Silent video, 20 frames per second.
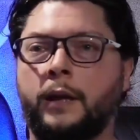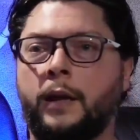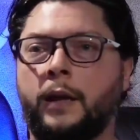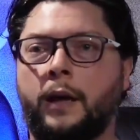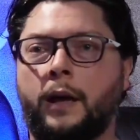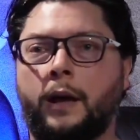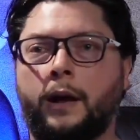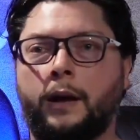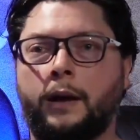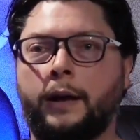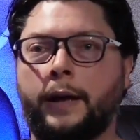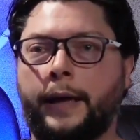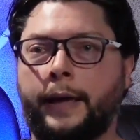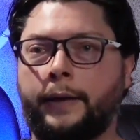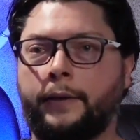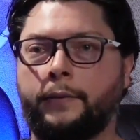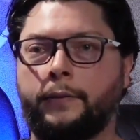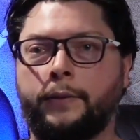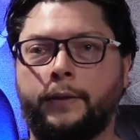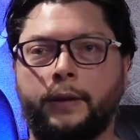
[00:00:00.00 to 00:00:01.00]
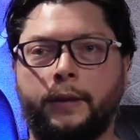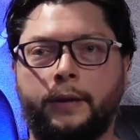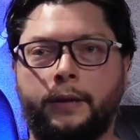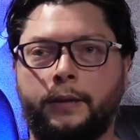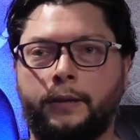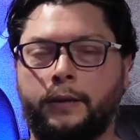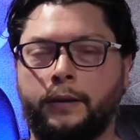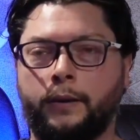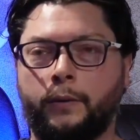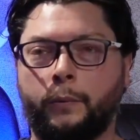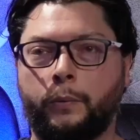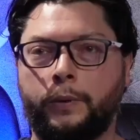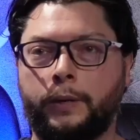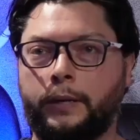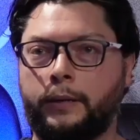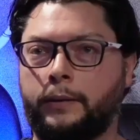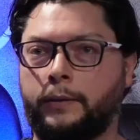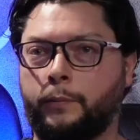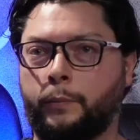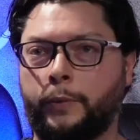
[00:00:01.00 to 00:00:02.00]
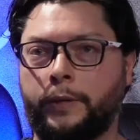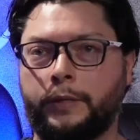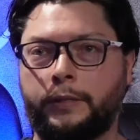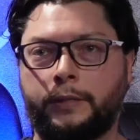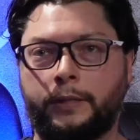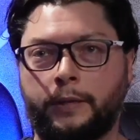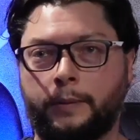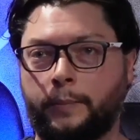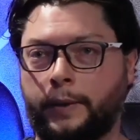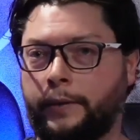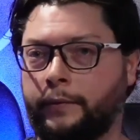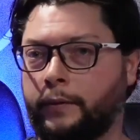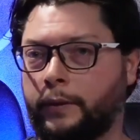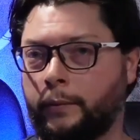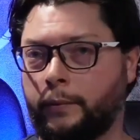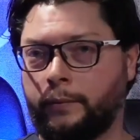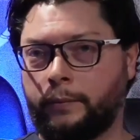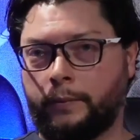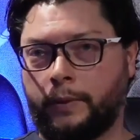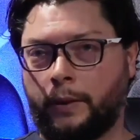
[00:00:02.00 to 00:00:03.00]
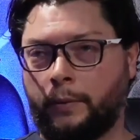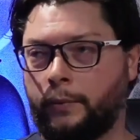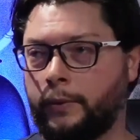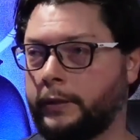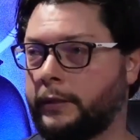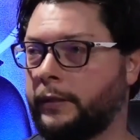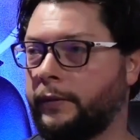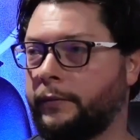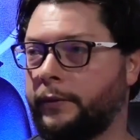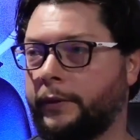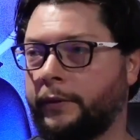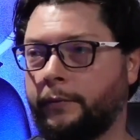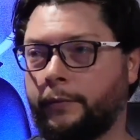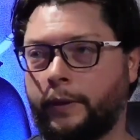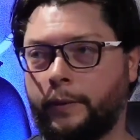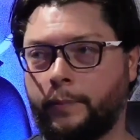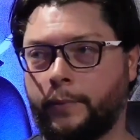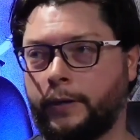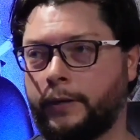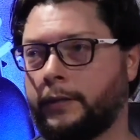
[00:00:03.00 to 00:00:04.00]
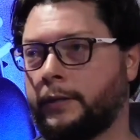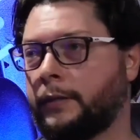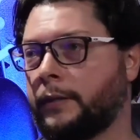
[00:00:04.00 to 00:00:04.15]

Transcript: and we see them once every 3 months,